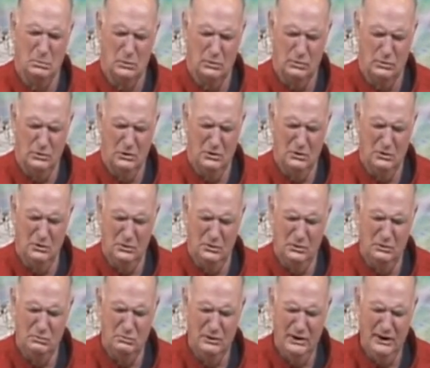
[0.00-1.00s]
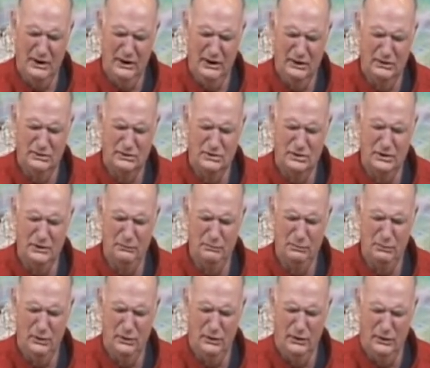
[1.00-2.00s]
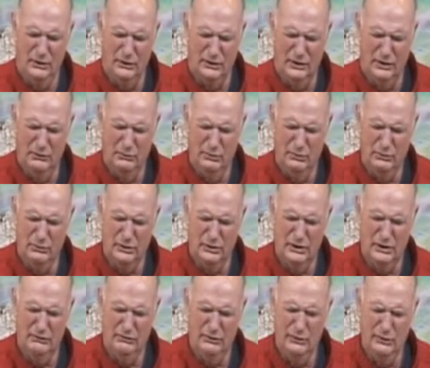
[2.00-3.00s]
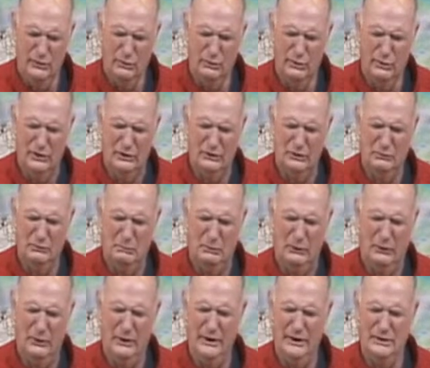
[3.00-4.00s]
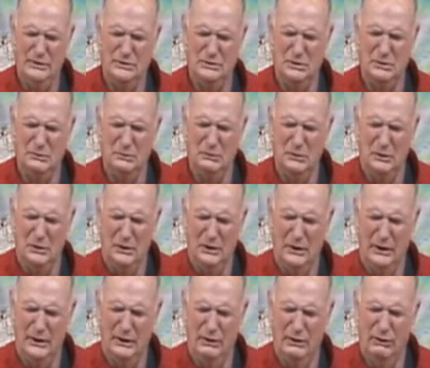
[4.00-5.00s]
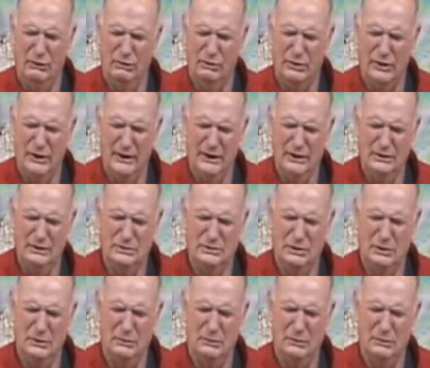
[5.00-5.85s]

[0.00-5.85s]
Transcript: to learn obedience. God, we want to give you glory, honor, and praise in all things.